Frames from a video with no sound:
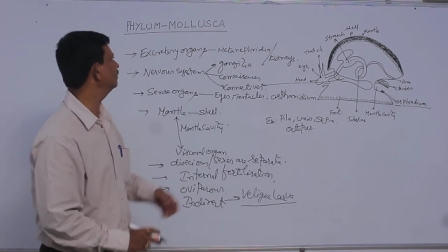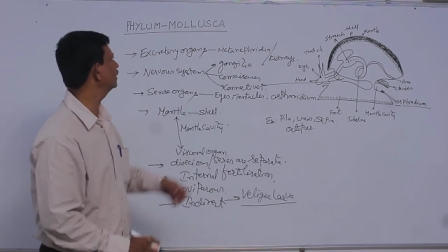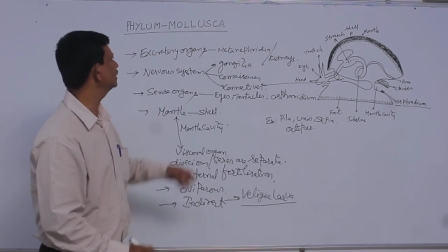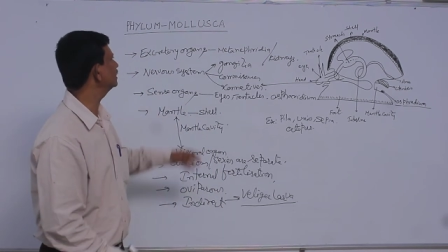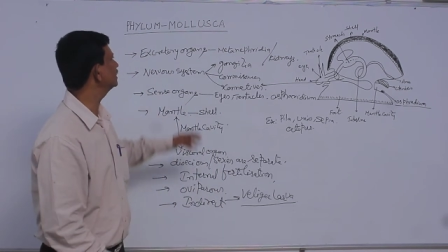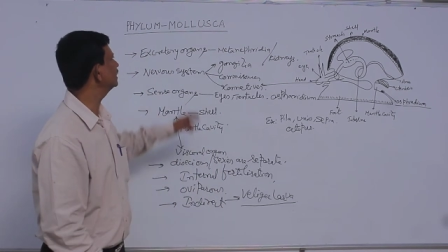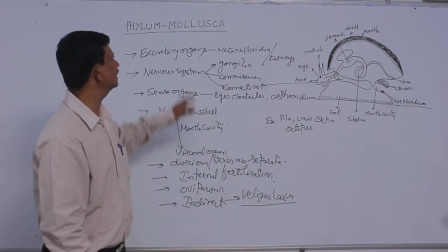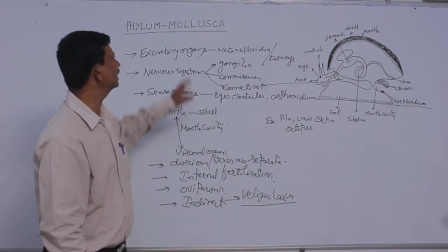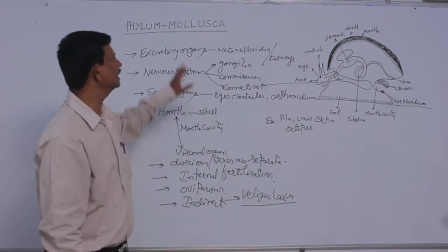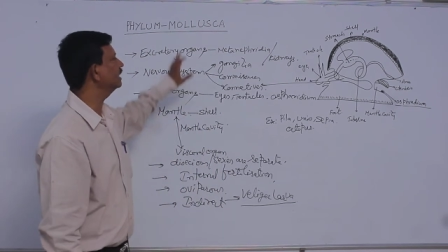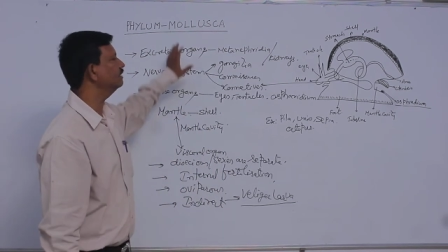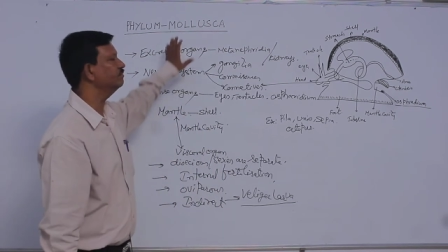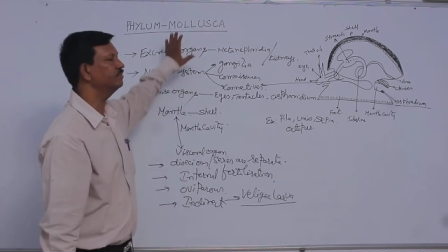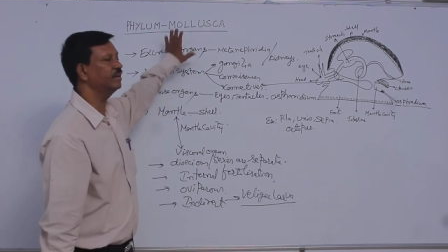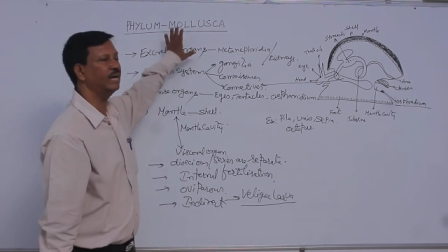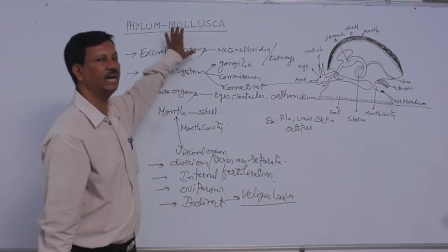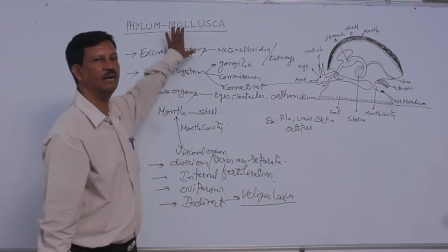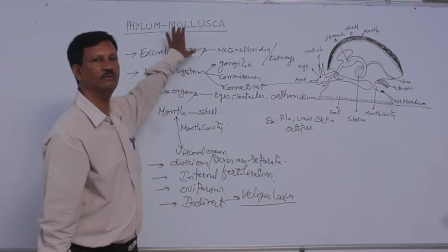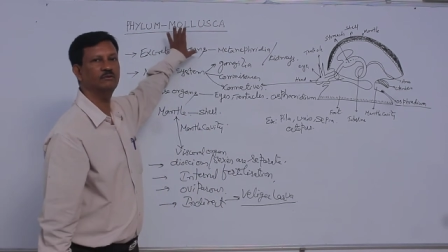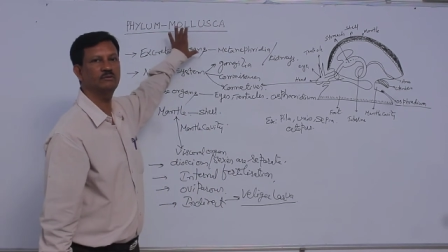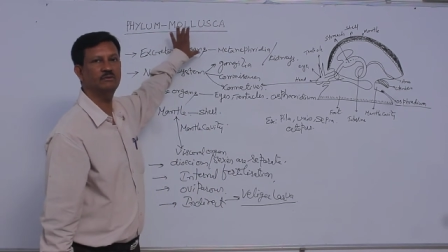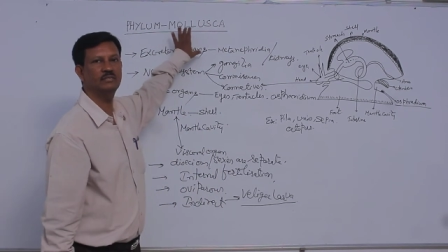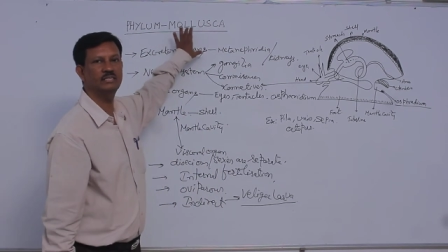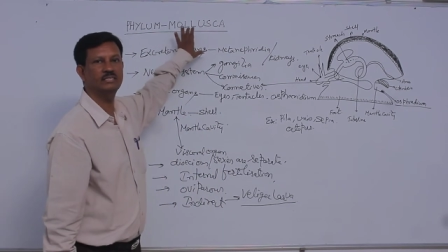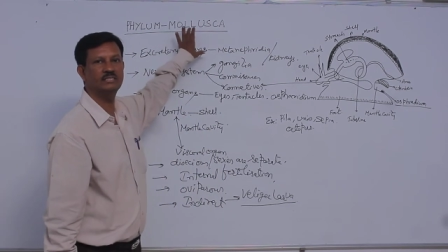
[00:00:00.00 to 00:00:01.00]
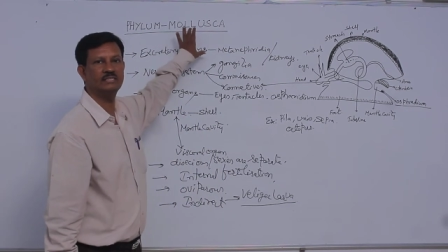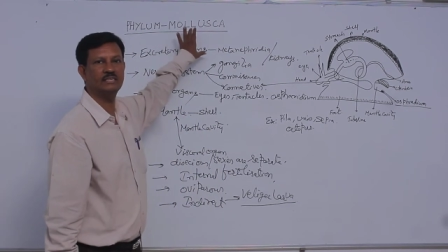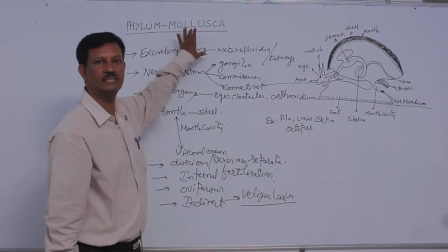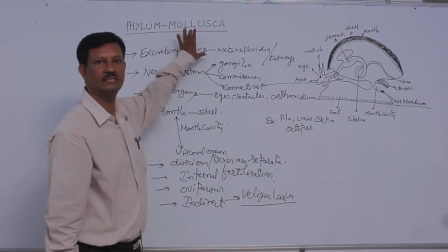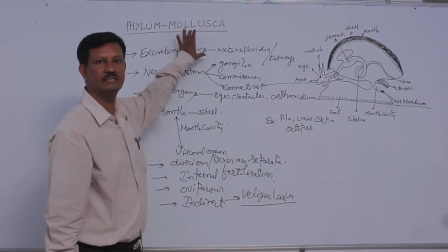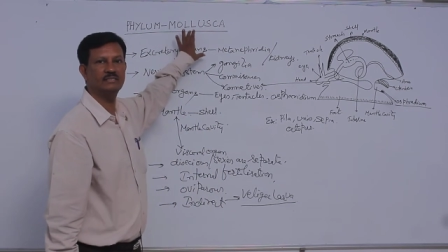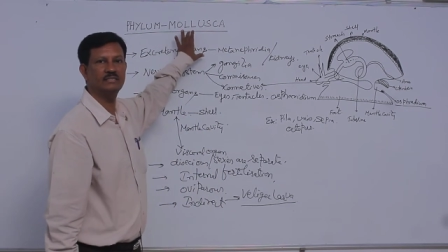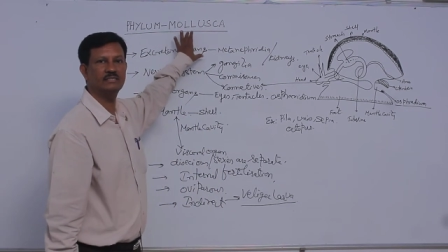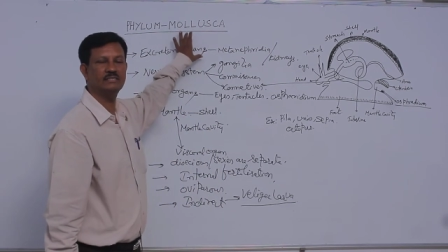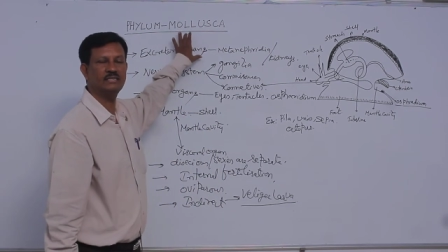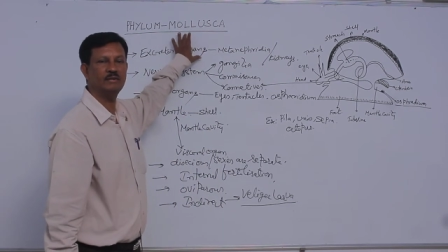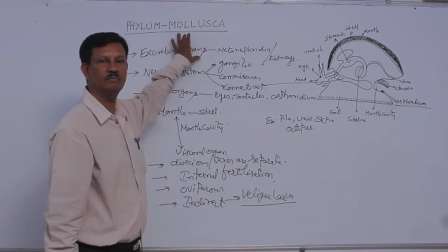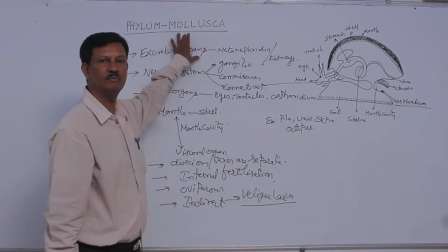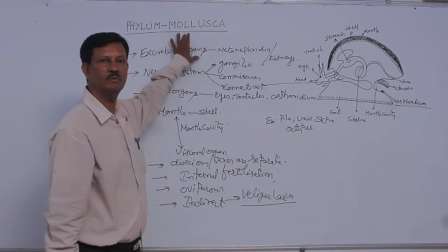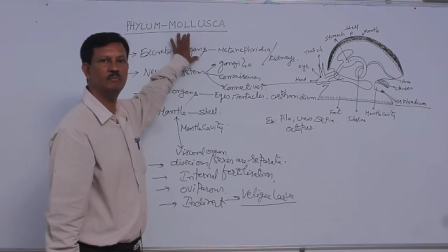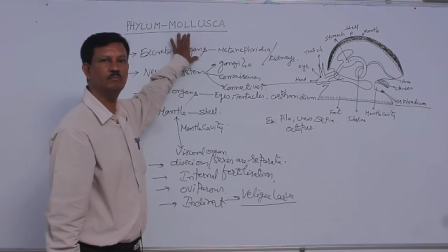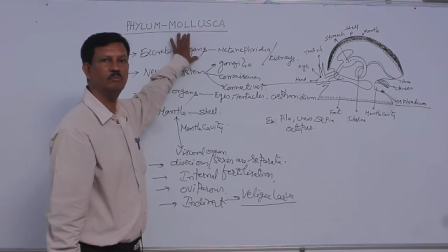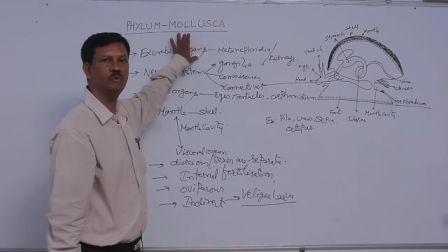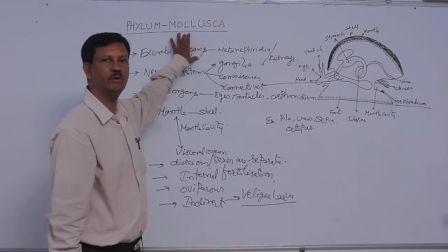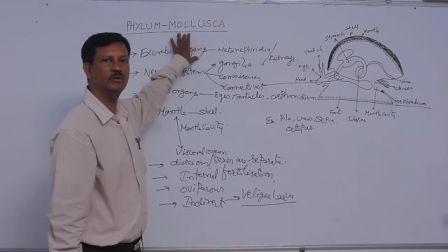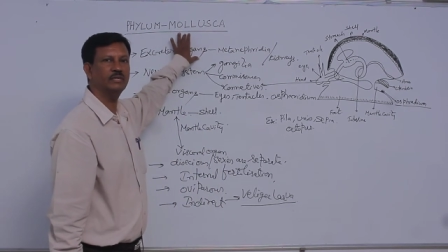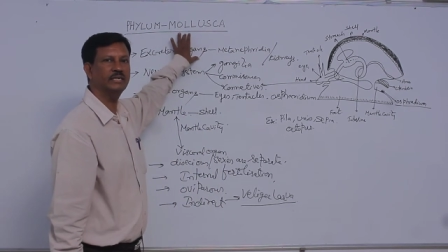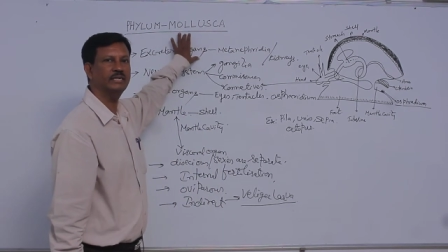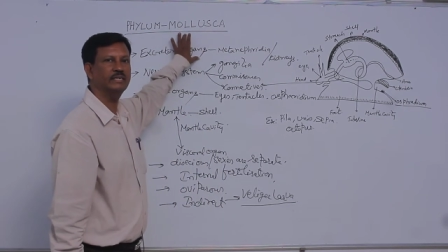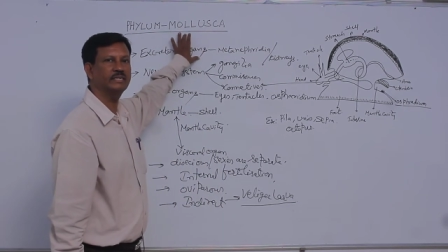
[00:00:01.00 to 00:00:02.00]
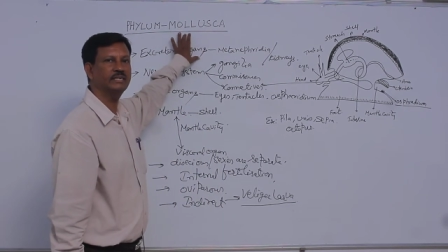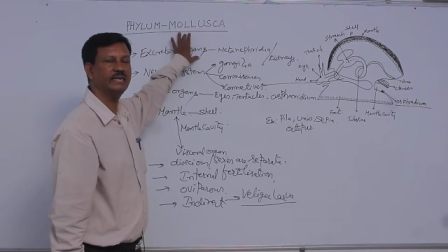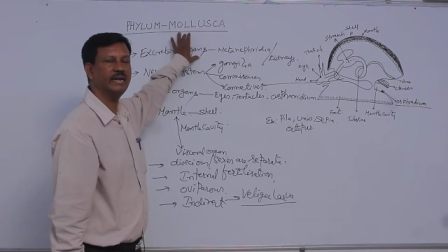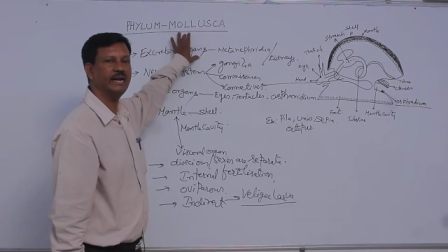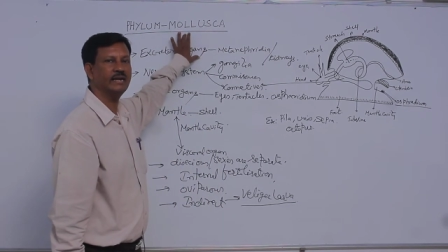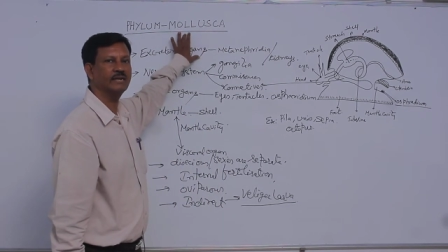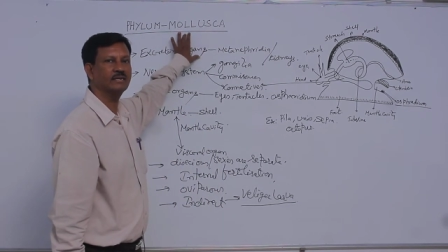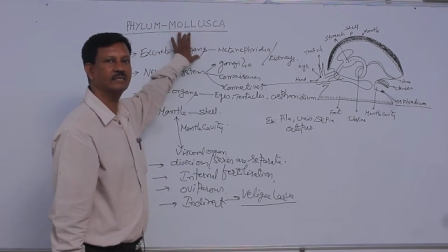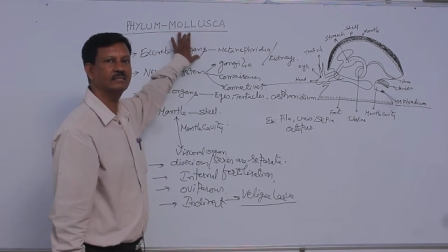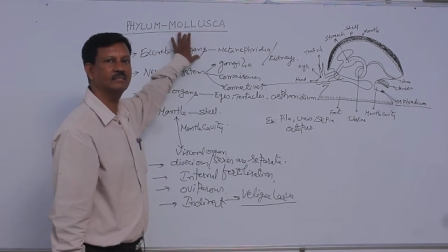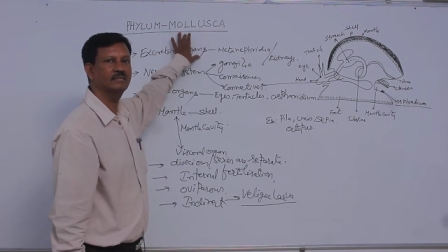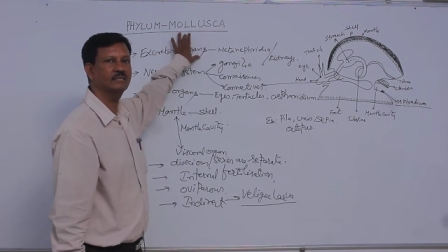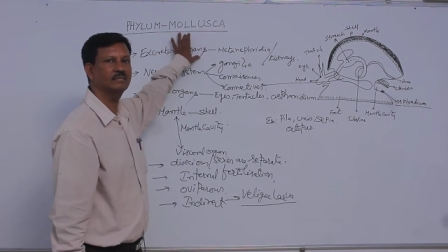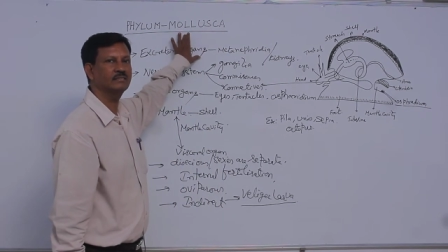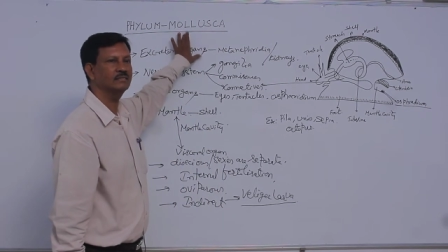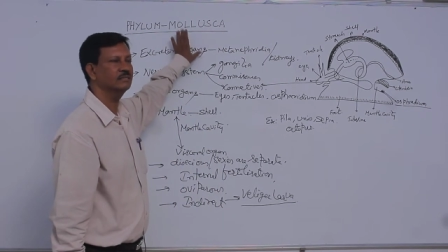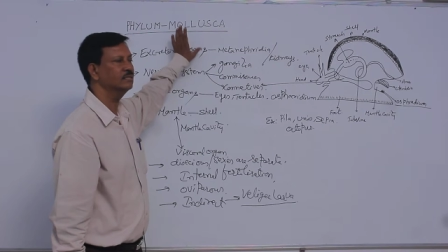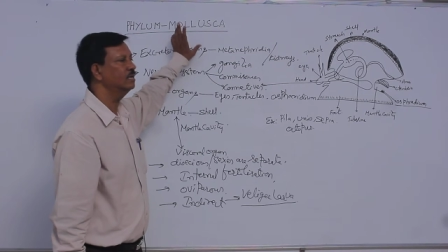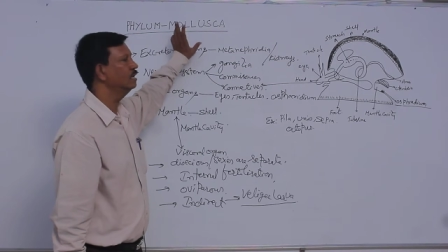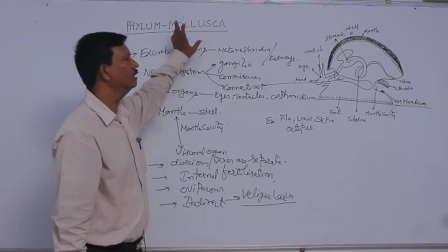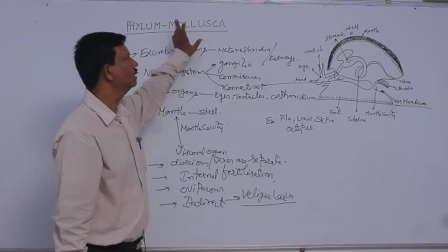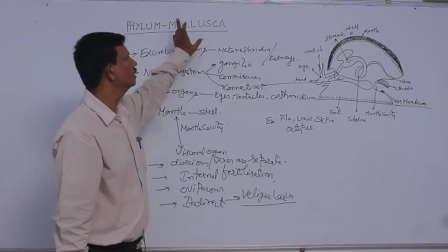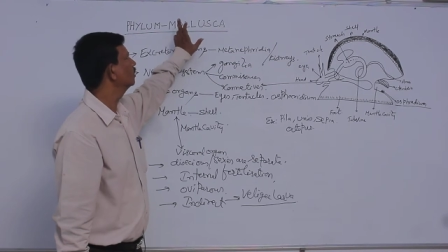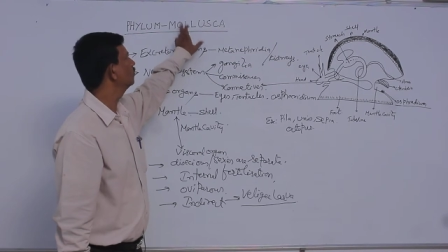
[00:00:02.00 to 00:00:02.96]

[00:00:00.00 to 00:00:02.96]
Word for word: Once again, we have to discuss with some important characters.